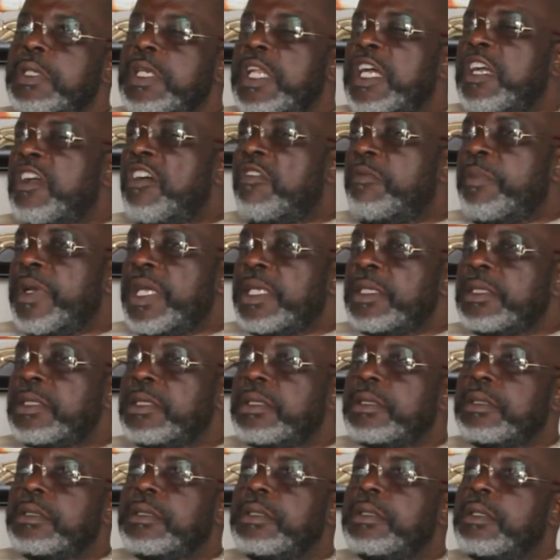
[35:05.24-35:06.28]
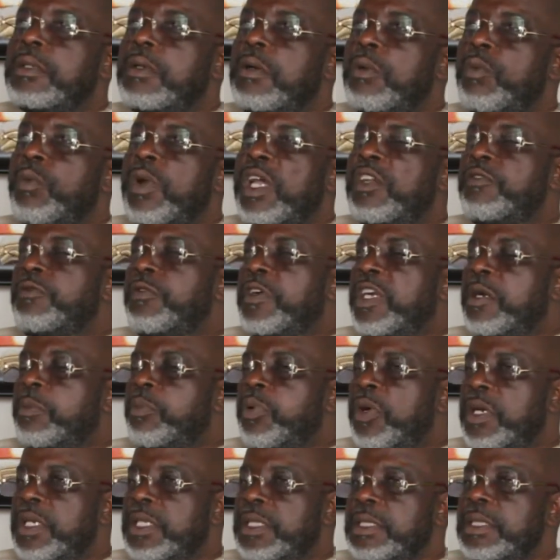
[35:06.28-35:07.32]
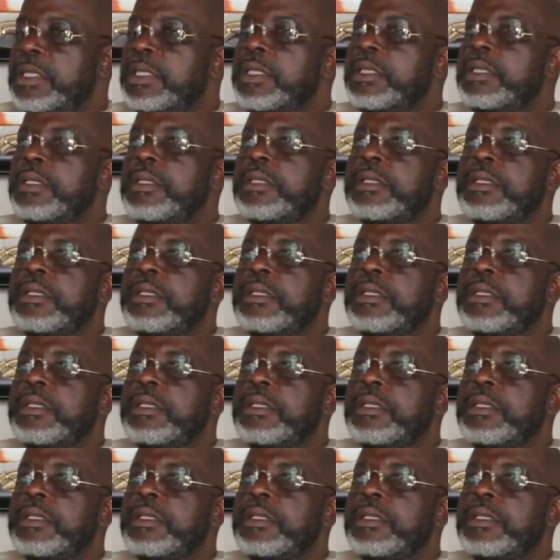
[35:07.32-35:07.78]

the government went for a policy